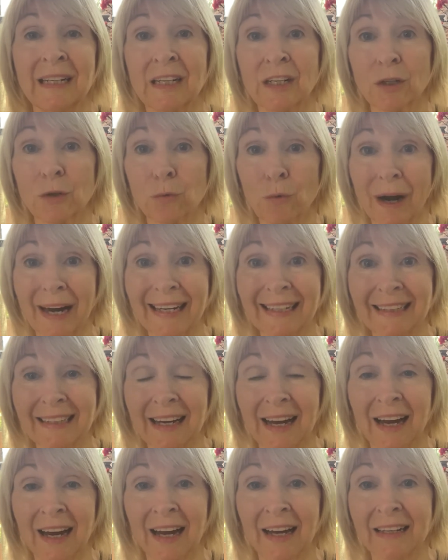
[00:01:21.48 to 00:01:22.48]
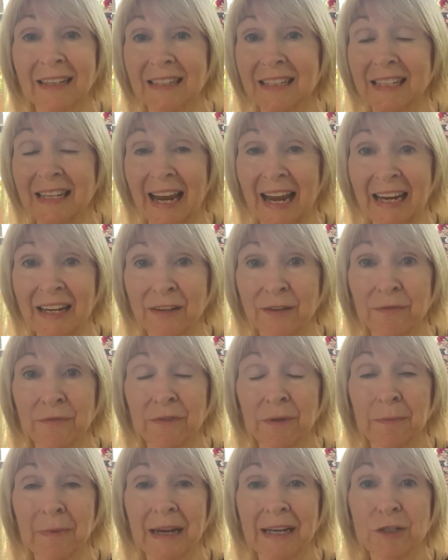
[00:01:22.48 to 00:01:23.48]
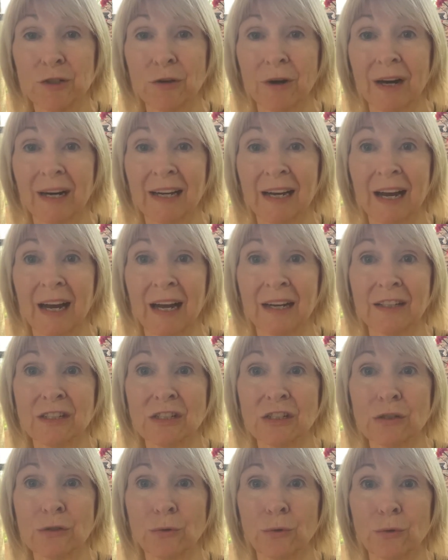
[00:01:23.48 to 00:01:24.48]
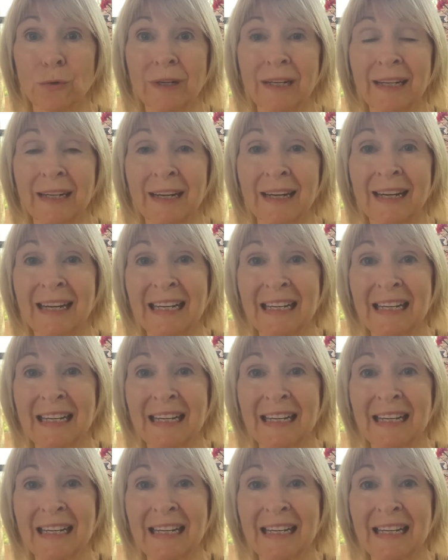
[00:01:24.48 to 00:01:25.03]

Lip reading: Great card. It's the end of the major arcana story.